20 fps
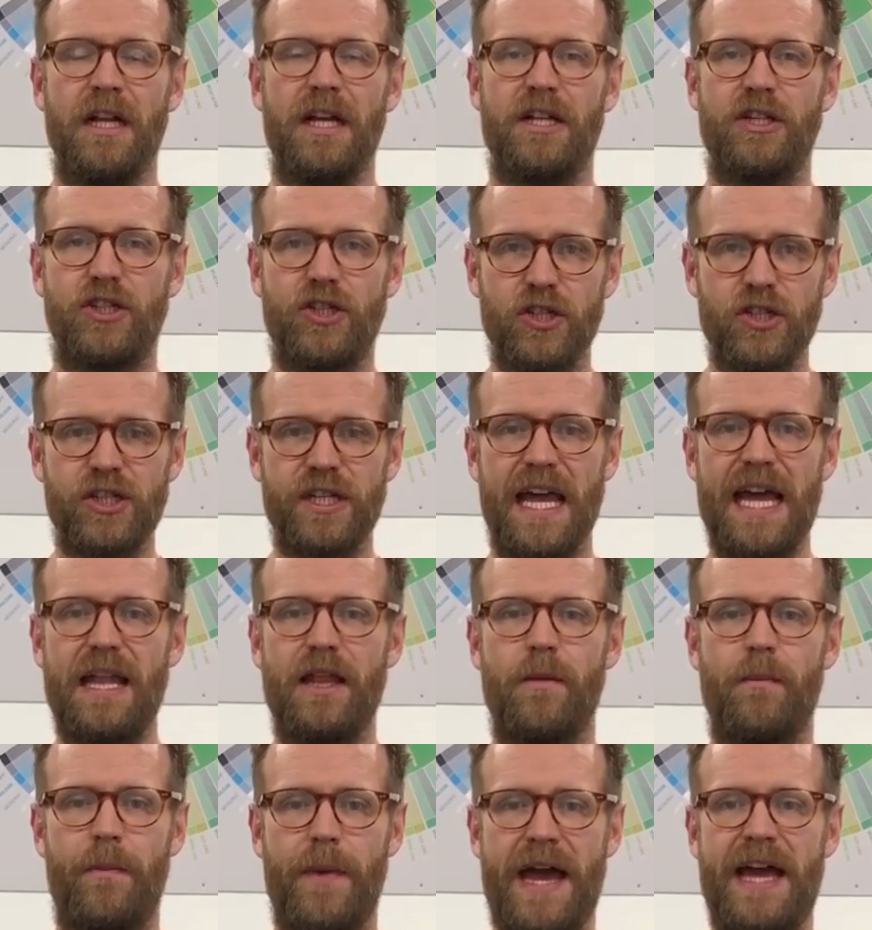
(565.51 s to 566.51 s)
and just get
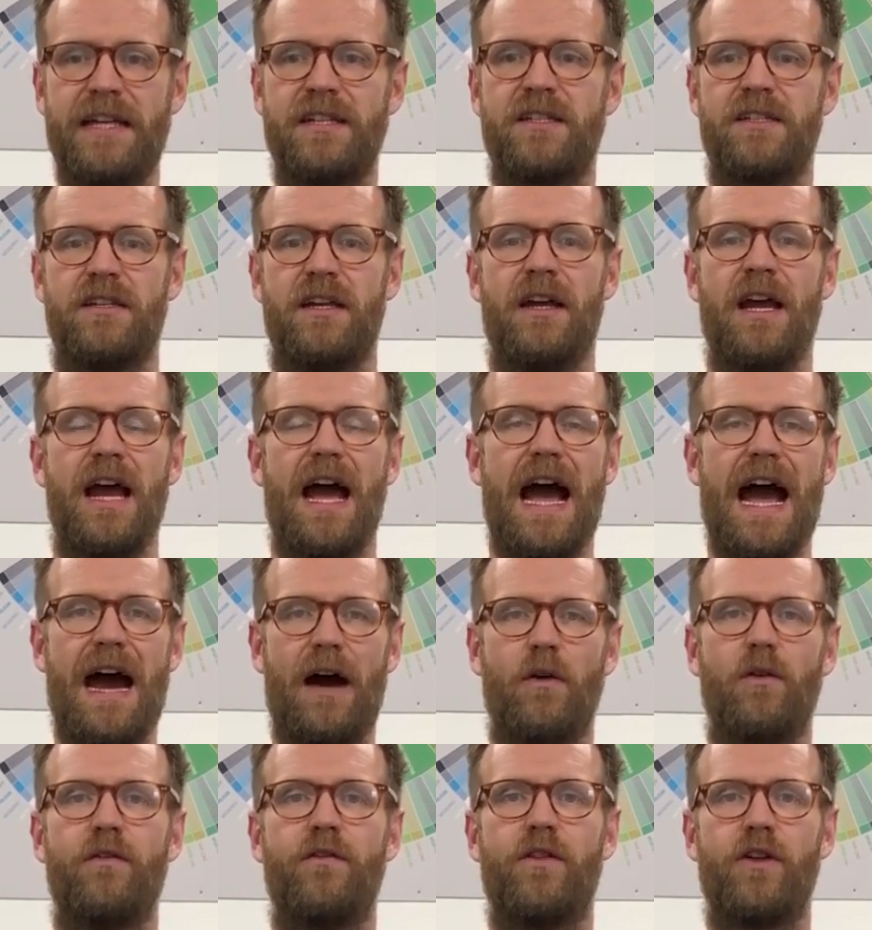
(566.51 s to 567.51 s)
the best
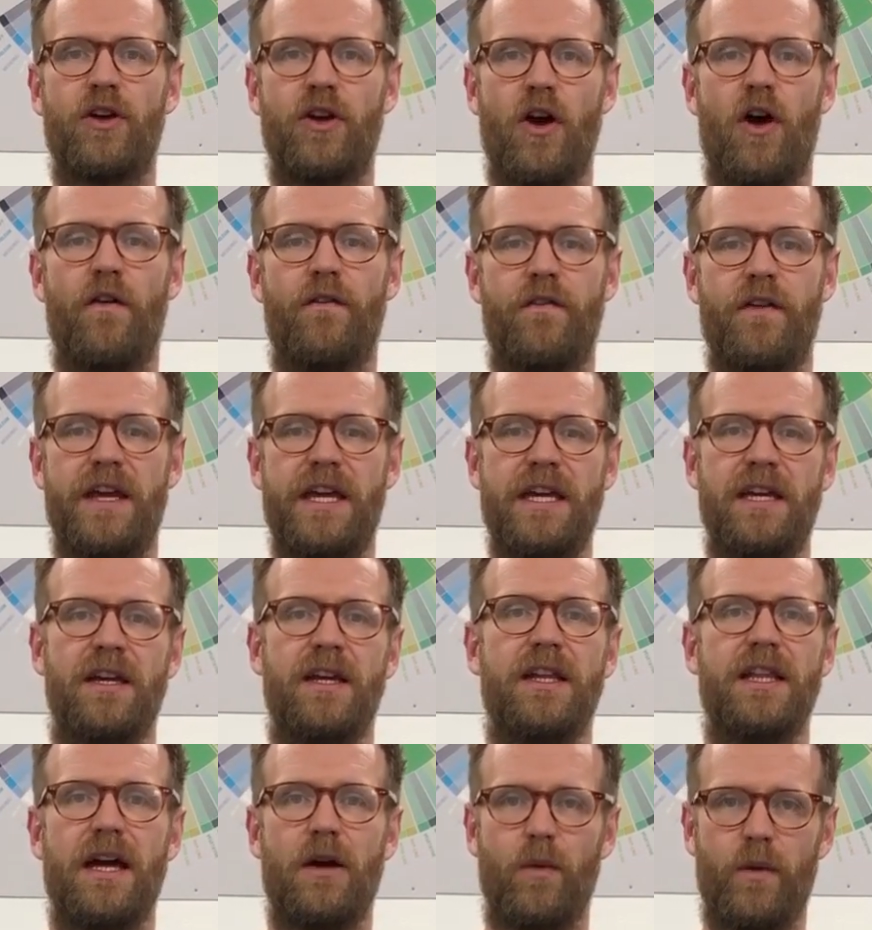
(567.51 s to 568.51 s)
out of the coffee
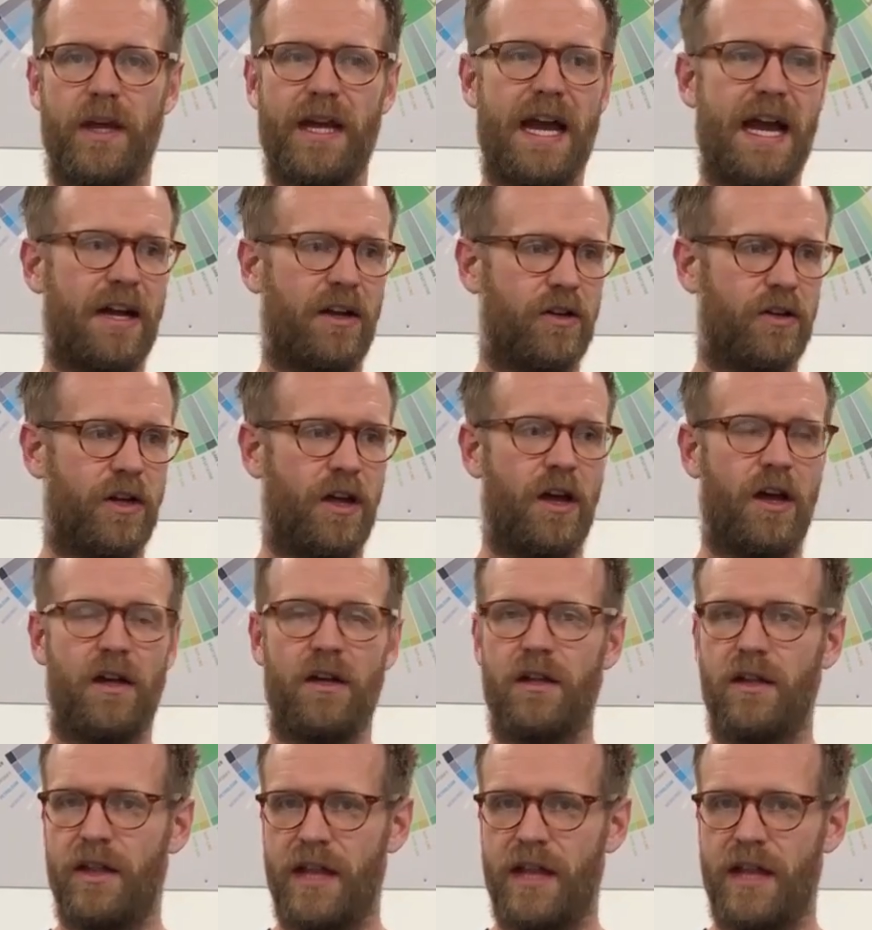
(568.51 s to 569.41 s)
that we are going to